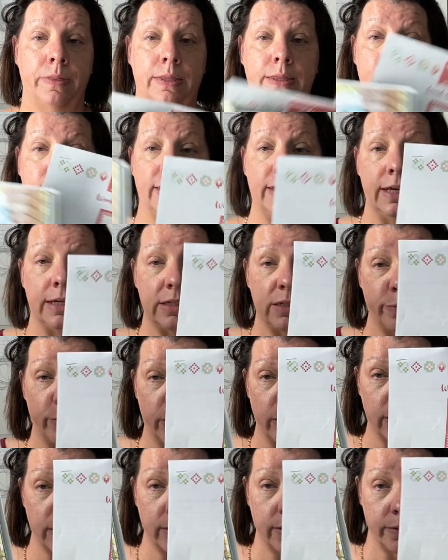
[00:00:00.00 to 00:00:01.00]
this
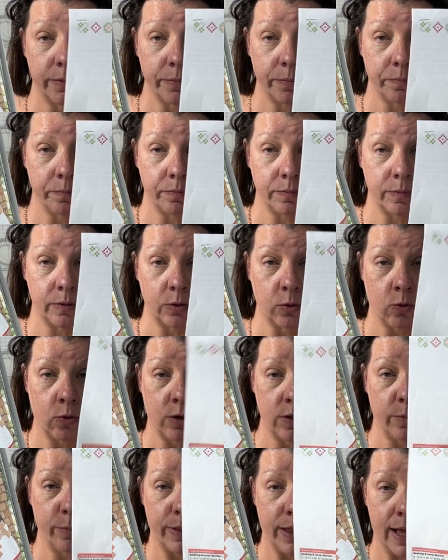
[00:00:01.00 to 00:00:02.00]
book. All
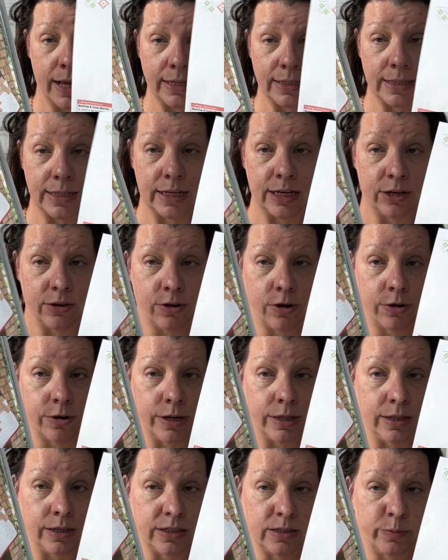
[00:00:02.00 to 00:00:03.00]
the blocks in here are
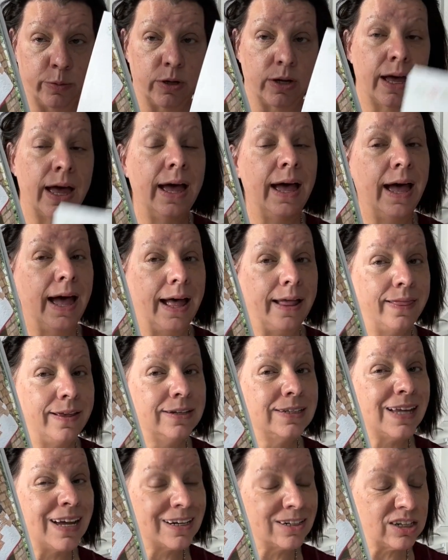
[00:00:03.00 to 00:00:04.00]
in this book. And
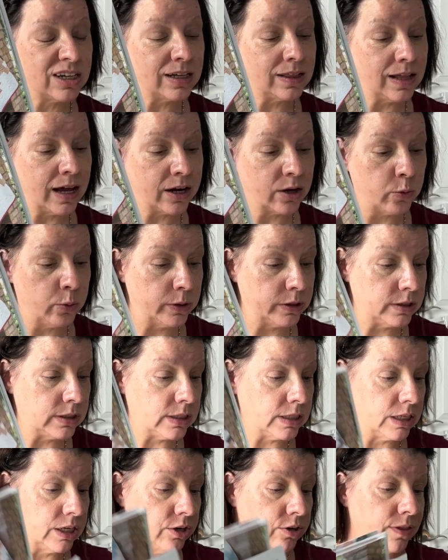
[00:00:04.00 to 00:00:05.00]
there's actually a lot of quilts
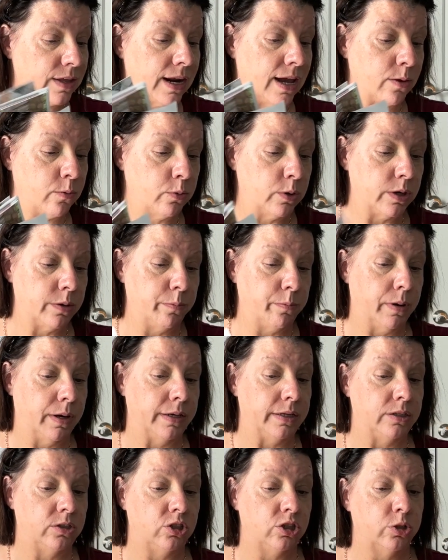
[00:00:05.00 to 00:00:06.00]
in here that I wouldn't
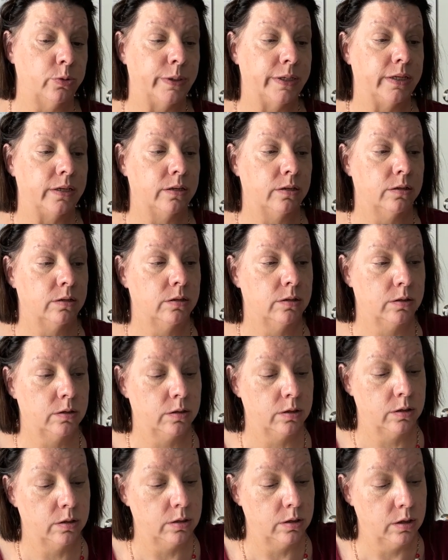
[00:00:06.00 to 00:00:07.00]
mind doing.
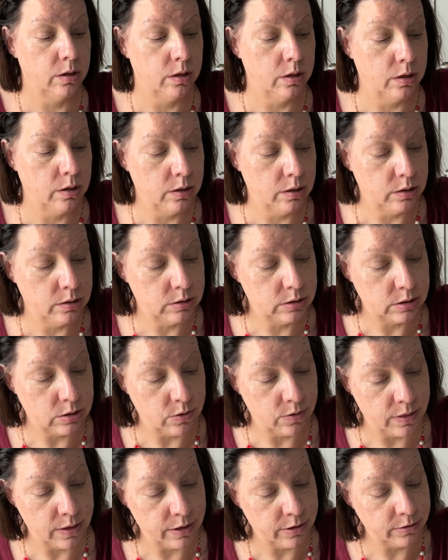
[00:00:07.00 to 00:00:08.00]
So
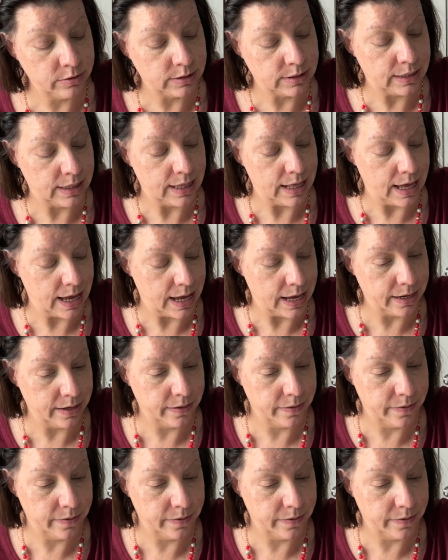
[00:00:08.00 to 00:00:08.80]
there's that.